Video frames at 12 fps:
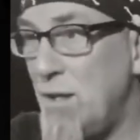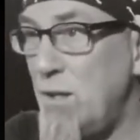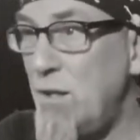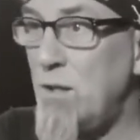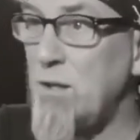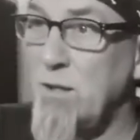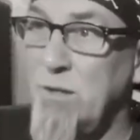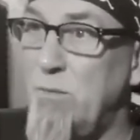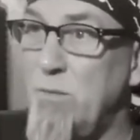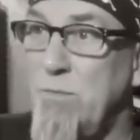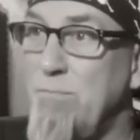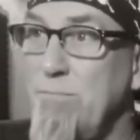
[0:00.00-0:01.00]
God.
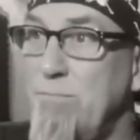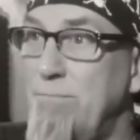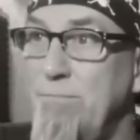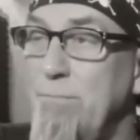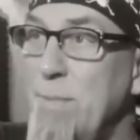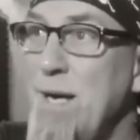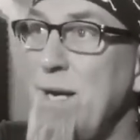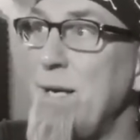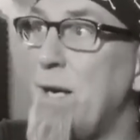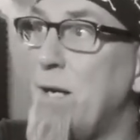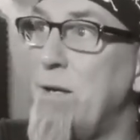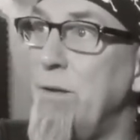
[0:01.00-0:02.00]

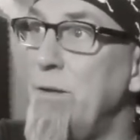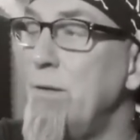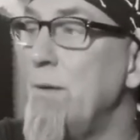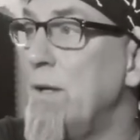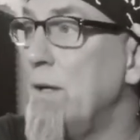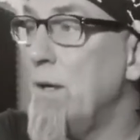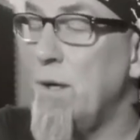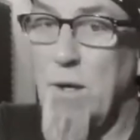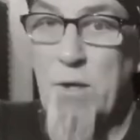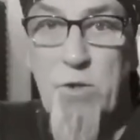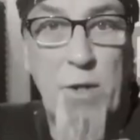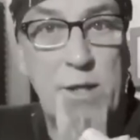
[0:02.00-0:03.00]
Maniac,
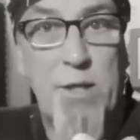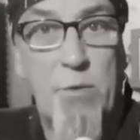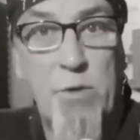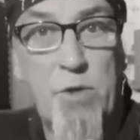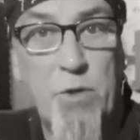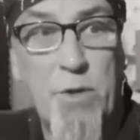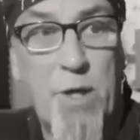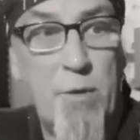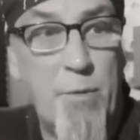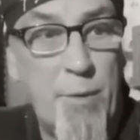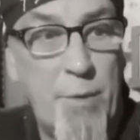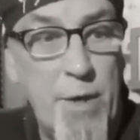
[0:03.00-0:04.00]
So that's how the song came
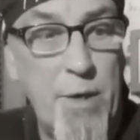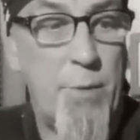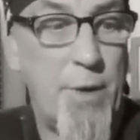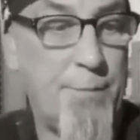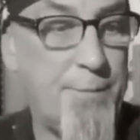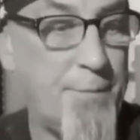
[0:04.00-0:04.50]
about. Anyway,